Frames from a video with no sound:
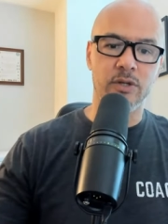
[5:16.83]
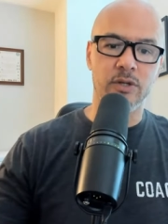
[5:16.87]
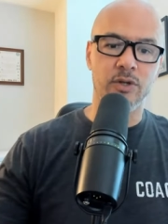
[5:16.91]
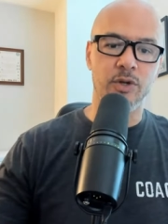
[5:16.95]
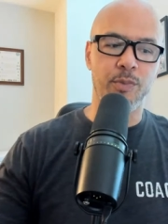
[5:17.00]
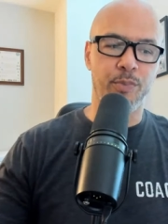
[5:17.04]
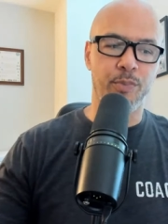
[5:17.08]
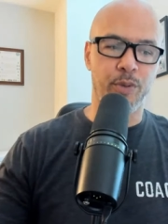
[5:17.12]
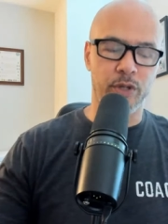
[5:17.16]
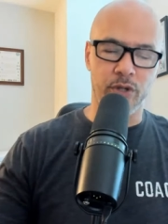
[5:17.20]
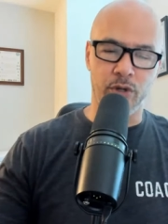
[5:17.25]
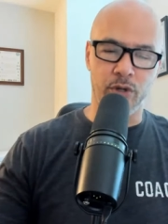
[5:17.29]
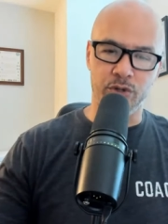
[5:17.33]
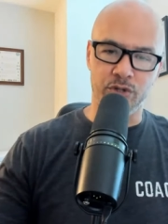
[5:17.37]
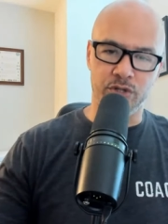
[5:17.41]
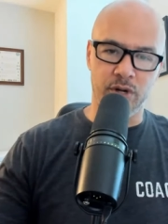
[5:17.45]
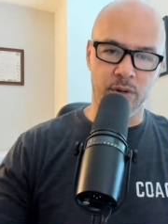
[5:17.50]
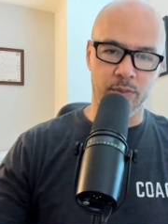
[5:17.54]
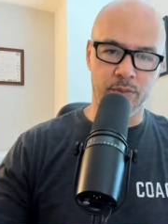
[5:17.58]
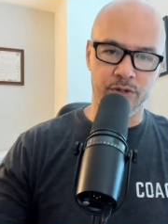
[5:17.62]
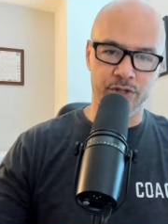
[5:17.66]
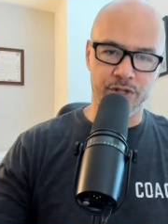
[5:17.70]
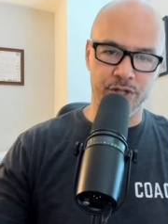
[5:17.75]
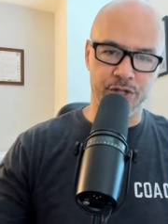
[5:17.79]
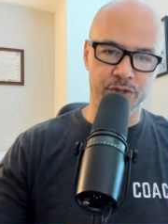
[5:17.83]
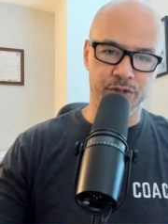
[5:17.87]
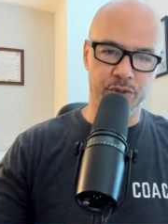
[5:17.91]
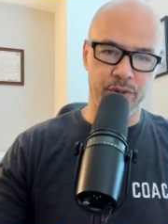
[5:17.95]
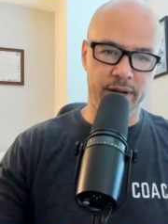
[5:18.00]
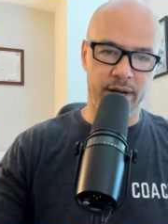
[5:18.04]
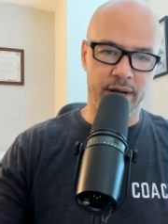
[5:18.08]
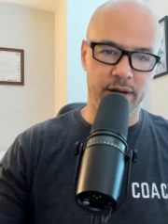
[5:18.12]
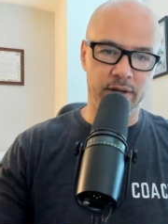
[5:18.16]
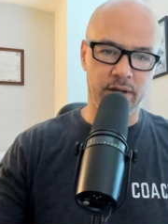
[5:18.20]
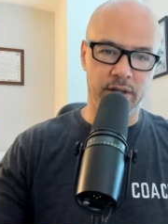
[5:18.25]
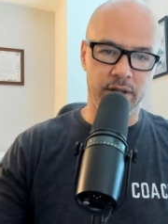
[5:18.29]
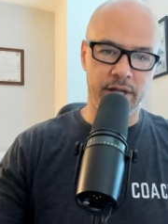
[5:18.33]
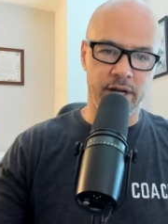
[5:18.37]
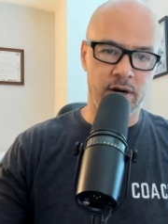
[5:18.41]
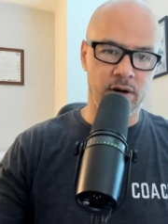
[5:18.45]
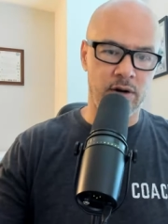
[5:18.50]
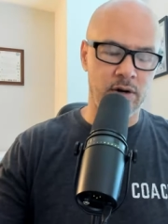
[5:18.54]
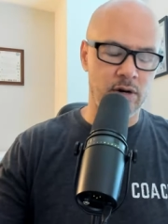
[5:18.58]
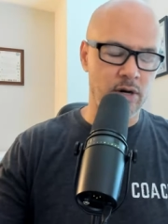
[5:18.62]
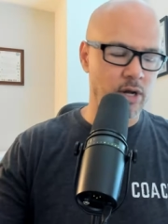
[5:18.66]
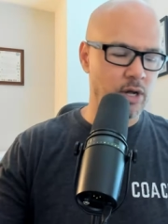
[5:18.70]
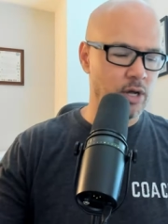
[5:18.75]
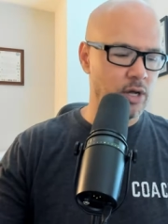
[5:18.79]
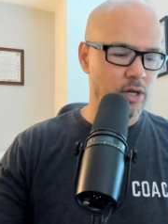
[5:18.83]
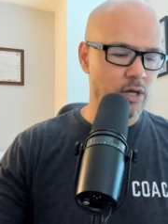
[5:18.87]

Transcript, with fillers: You put those numbers into a calculator.